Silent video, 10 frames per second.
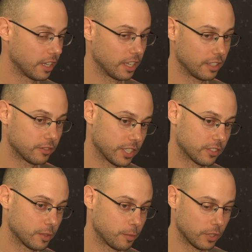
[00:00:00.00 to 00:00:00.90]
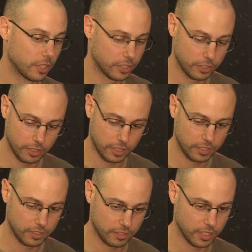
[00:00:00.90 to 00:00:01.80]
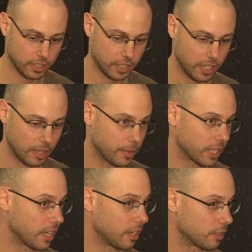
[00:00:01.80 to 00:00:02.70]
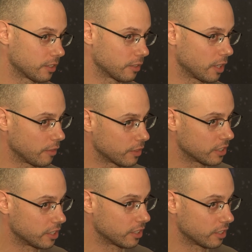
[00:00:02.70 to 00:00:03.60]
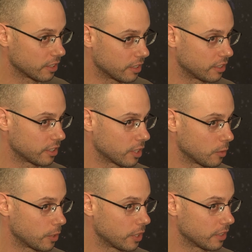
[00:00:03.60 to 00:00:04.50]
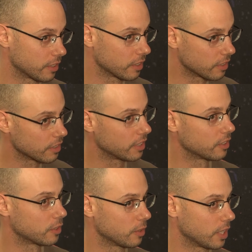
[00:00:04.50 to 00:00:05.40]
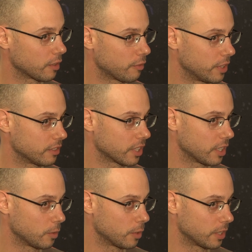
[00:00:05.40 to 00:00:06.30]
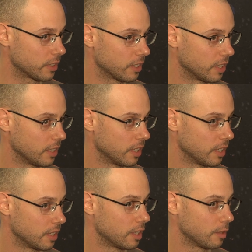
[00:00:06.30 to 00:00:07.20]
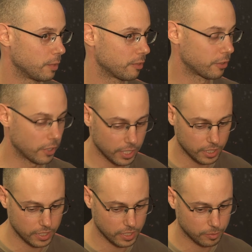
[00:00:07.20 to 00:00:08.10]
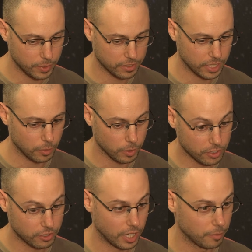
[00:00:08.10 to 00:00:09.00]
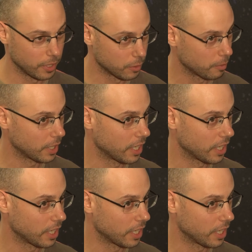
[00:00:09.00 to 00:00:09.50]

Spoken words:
And if just to put it short, this is the coming out of the digital world into like physical world. Before I did this piece, I was troubled.